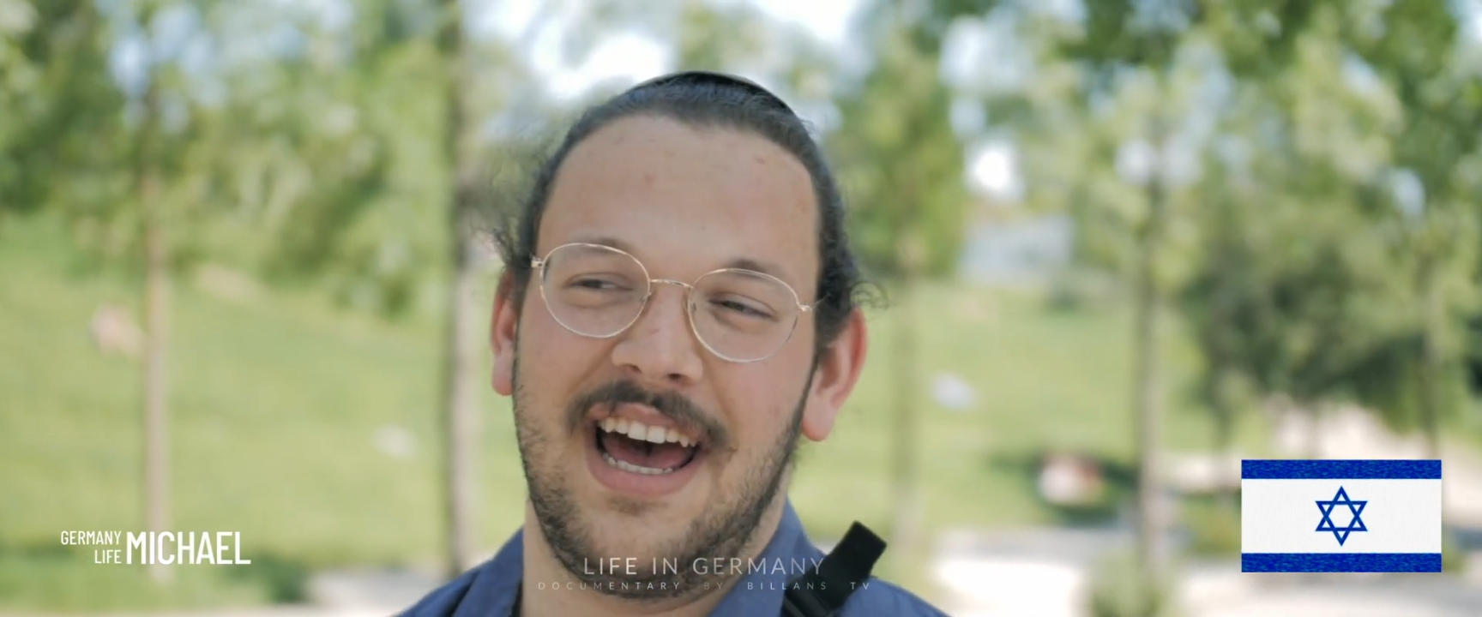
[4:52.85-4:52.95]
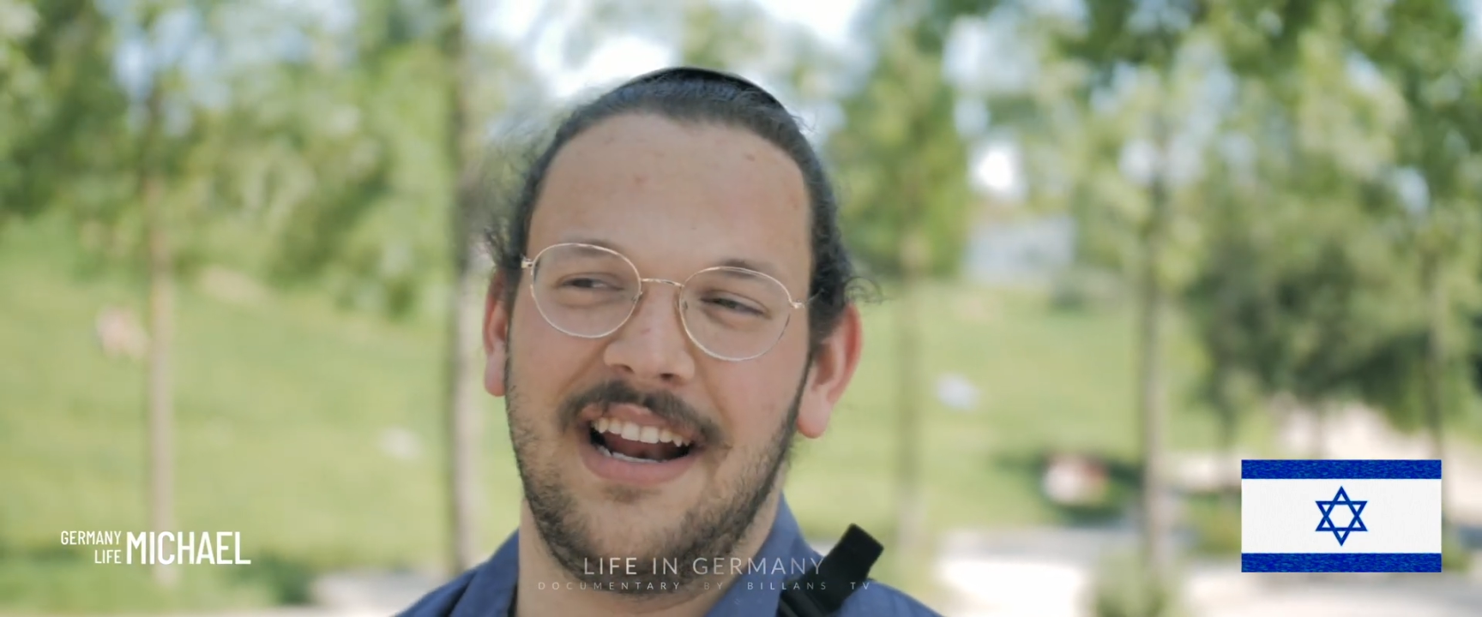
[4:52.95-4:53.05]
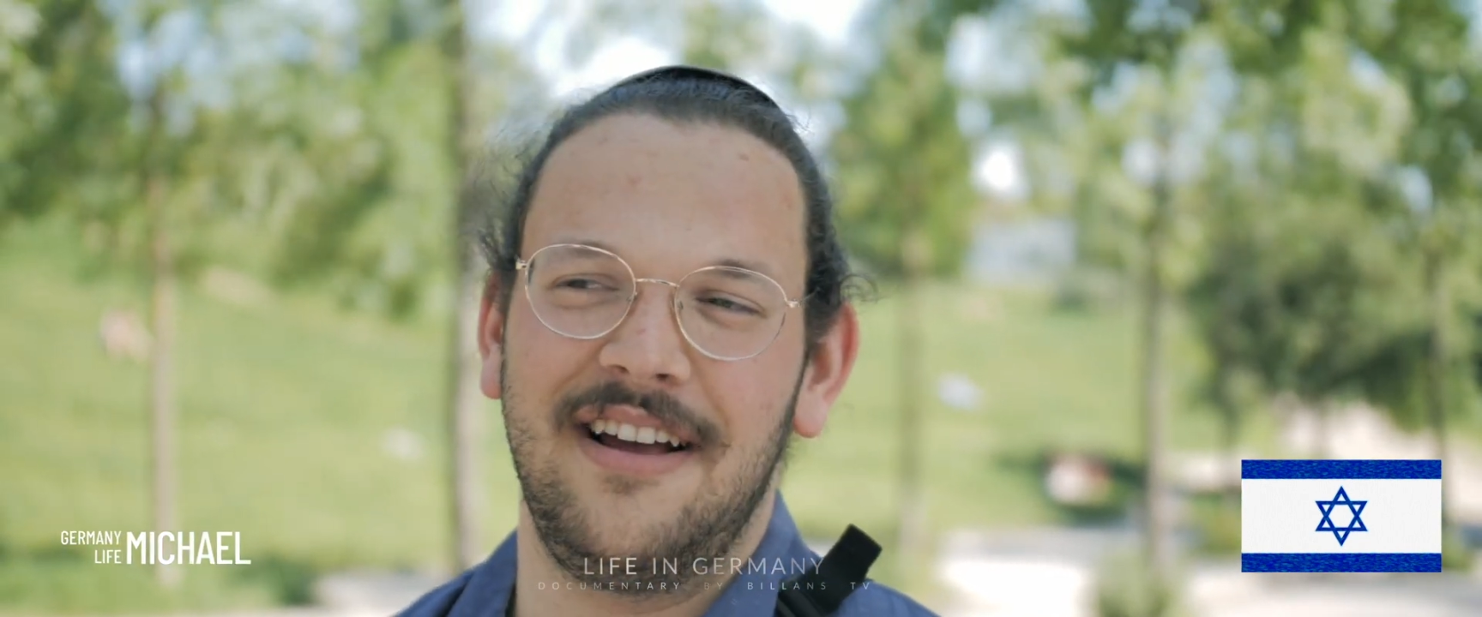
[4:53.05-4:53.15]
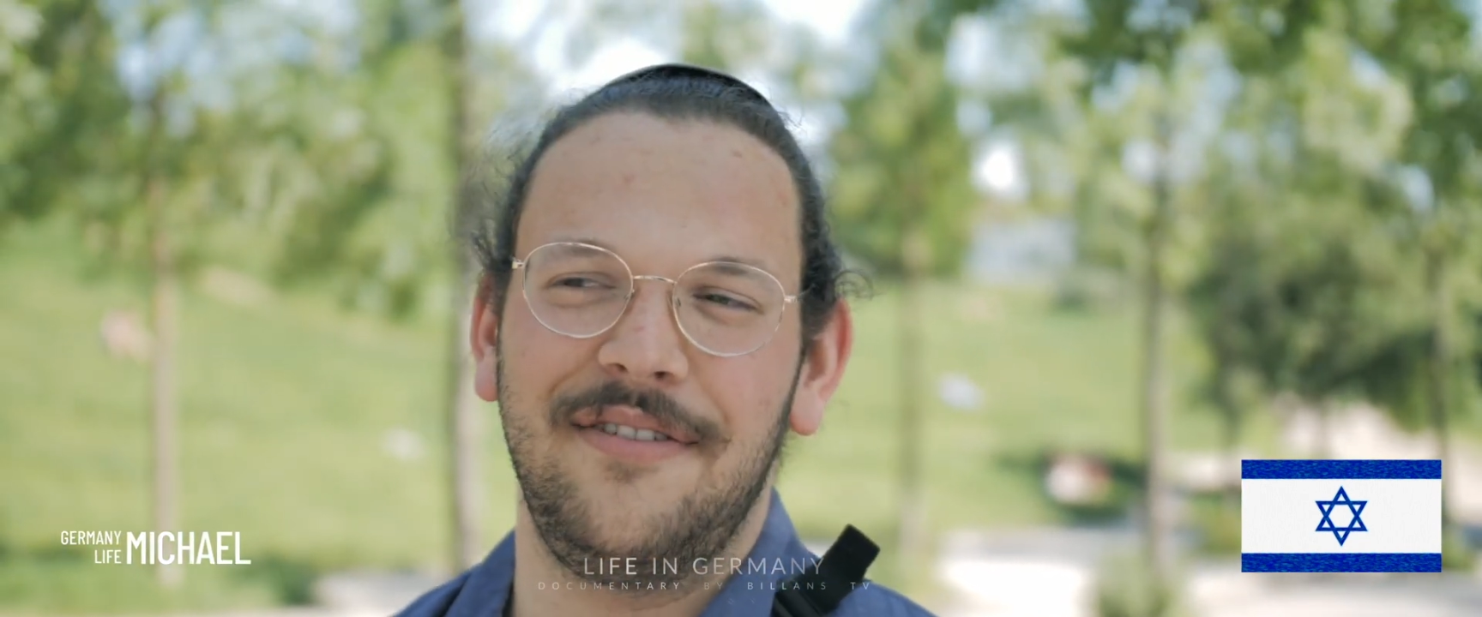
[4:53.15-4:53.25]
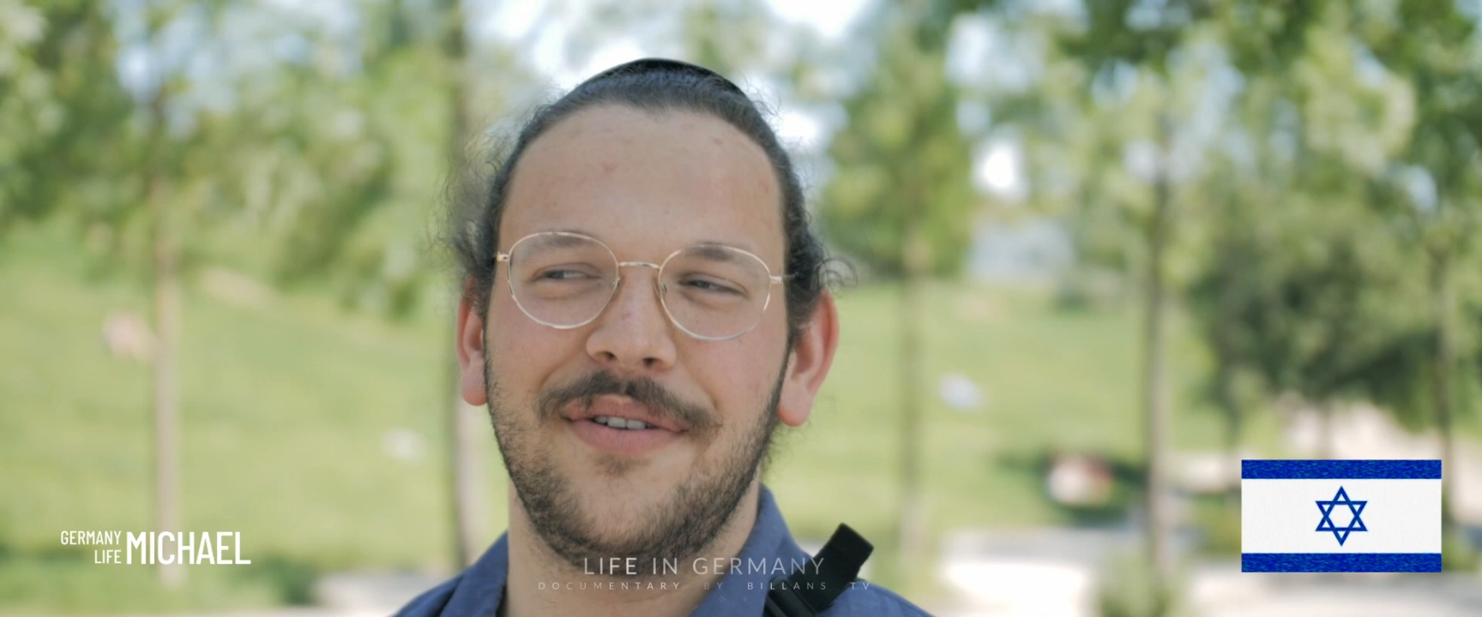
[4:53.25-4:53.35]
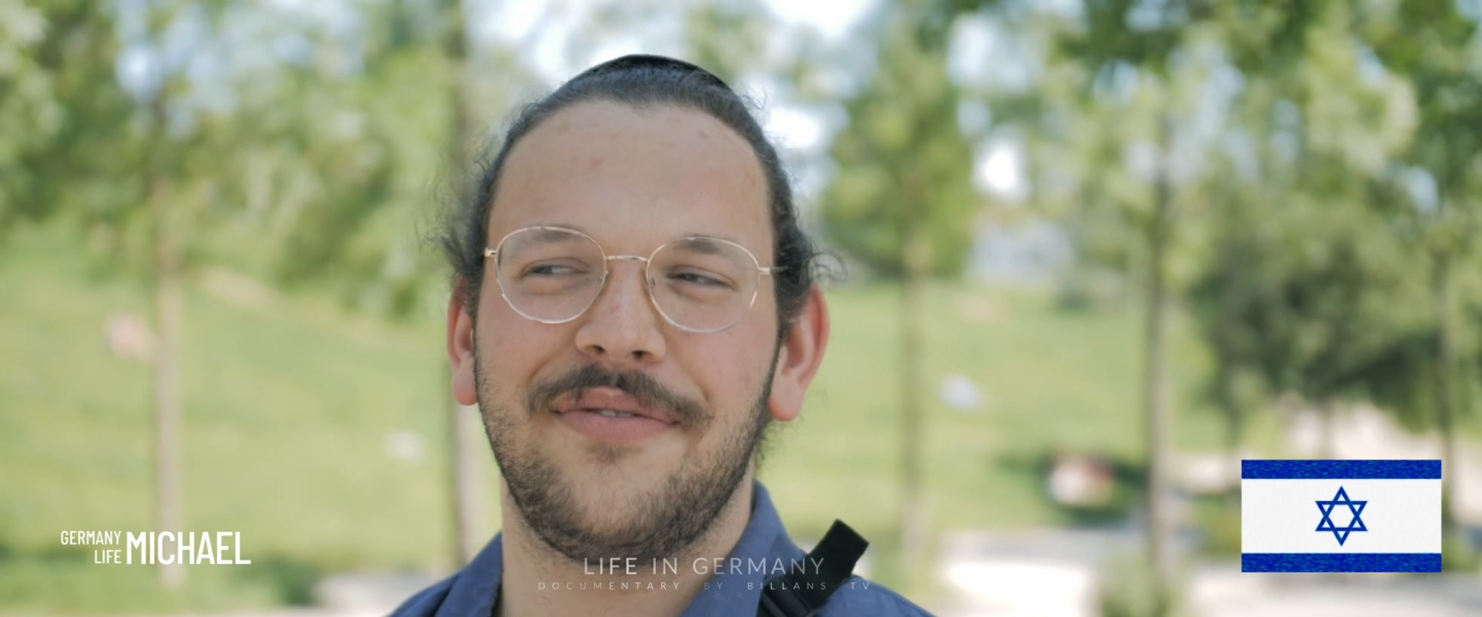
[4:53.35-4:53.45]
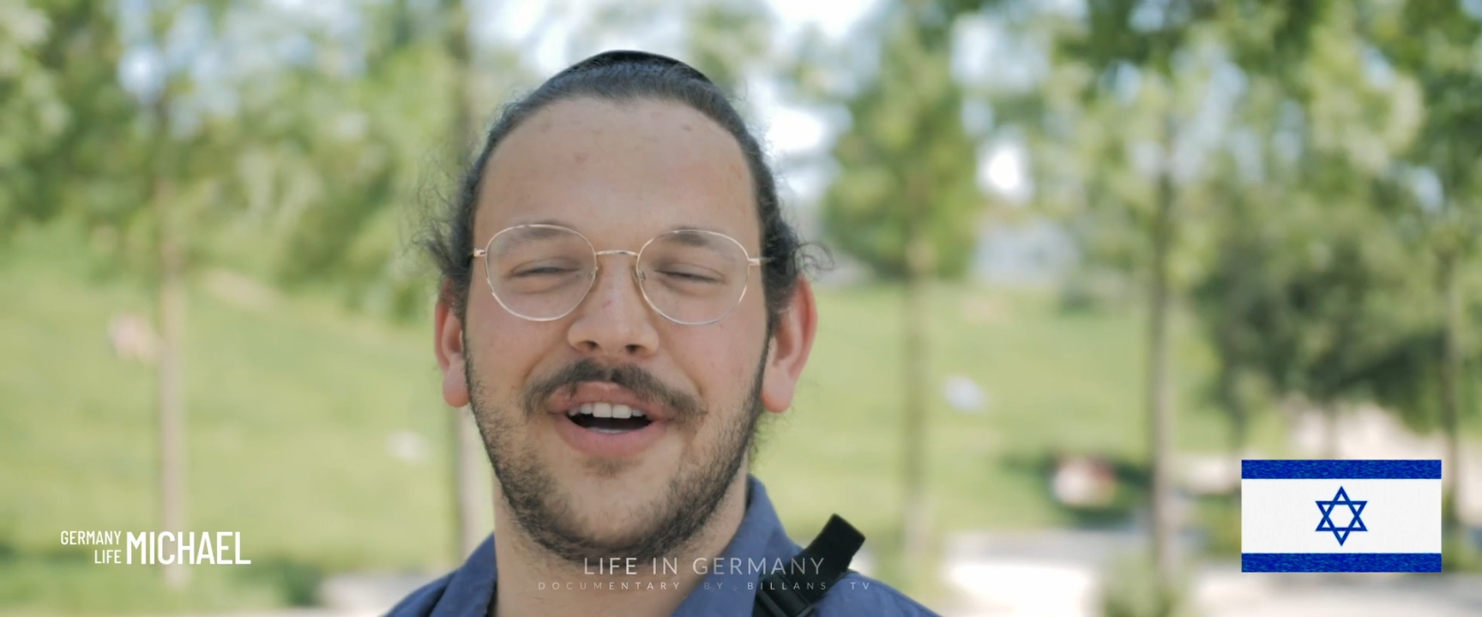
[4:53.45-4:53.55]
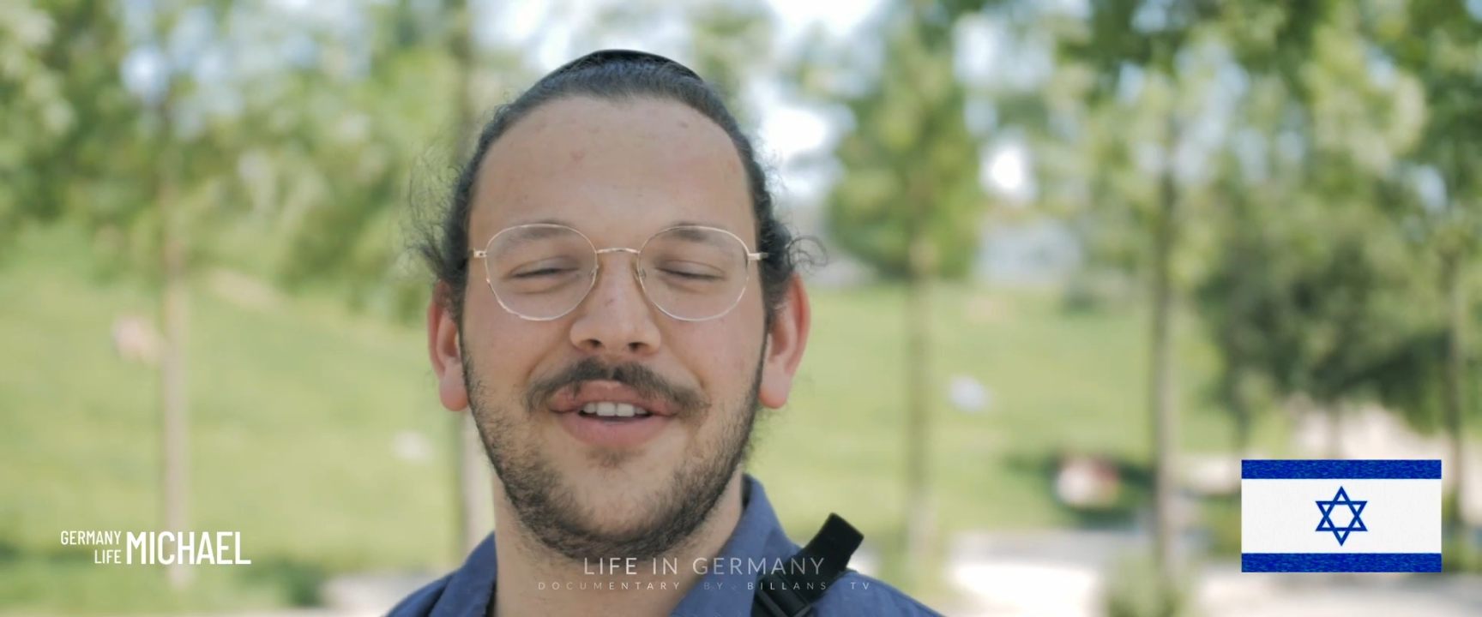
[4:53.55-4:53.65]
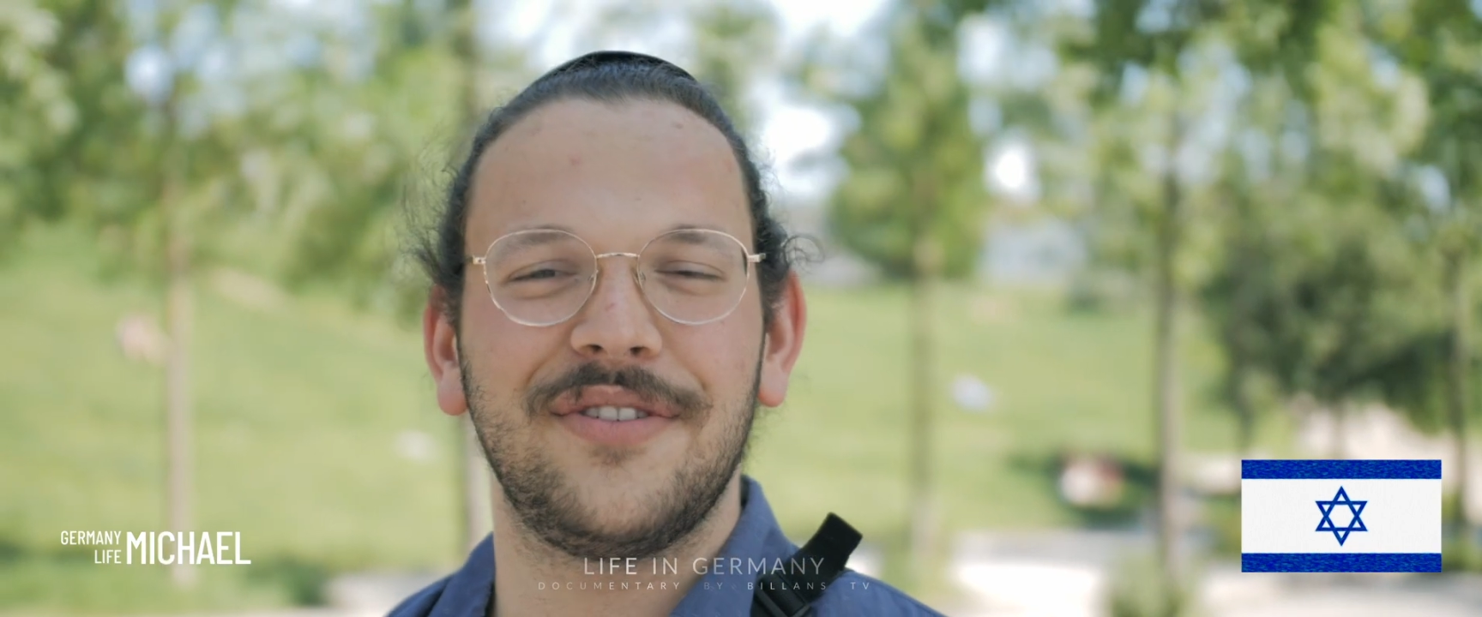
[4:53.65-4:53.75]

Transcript: And if you find